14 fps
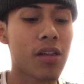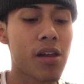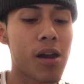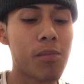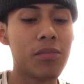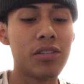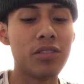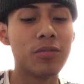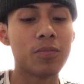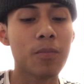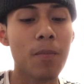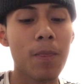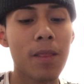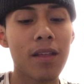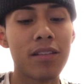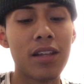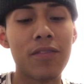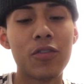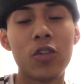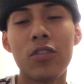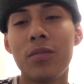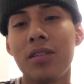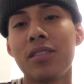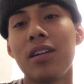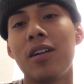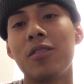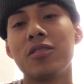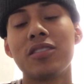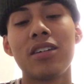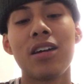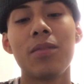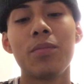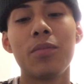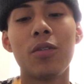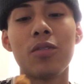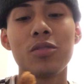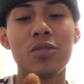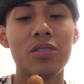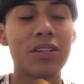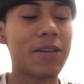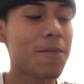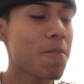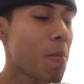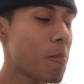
I'm eating leftover McDonald's that I bought today.